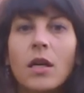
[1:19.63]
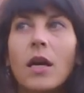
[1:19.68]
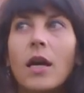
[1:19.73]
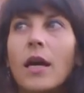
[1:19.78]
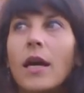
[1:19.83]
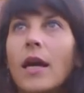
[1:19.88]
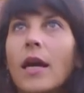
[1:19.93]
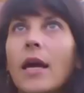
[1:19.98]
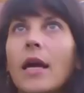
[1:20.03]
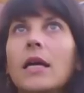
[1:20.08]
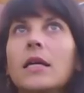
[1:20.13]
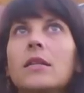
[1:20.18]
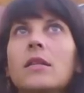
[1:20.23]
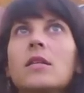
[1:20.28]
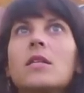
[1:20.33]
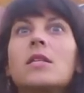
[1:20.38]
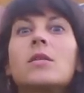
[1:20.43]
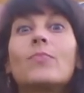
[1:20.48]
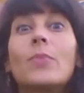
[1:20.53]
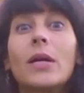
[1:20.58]
and
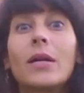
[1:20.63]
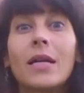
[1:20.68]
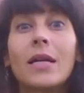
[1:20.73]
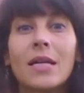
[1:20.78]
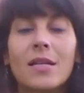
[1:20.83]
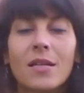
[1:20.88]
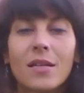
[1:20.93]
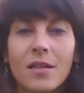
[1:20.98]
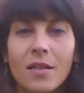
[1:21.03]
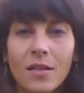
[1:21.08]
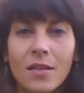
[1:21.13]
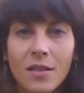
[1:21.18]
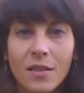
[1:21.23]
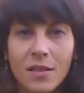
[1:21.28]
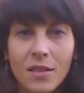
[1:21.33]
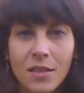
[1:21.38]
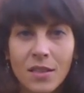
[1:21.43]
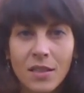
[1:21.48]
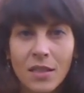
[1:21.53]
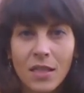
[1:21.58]
the spirit
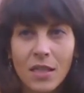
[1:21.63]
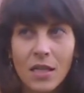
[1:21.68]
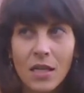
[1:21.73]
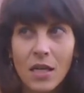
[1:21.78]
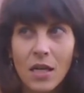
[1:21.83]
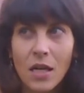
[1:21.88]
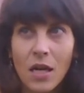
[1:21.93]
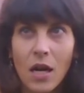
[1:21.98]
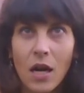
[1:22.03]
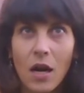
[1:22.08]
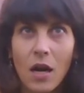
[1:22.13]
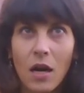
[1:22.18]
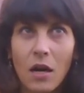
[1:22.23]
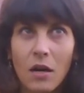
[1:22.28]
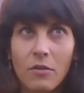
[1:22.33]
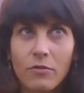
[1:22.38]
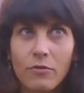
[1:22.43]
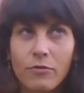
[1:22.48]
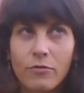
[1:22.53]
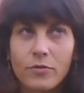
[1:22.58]

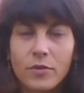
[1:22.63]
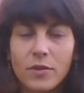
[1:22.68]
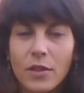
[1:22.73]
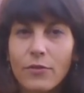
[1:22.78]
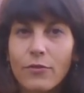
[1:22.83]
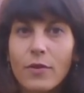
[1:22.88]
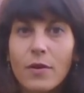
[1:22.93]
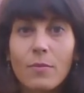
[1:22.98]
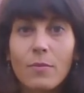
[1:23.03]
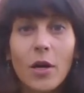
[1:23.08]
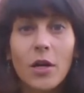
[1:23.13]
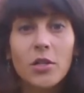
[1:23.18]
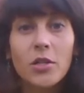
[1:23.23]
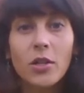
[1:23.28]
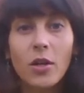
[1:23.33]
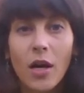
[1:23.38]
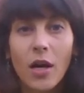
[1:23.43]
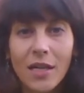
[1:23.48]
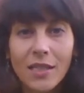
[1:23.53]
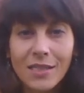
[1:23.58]
of different
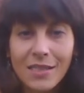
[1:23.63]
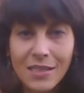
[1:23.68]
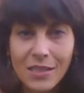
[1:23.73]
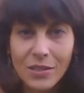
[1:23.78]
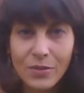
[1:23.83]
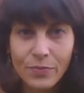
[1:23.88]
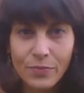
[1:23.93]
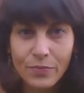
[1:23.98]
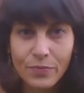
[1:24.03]
martial arts,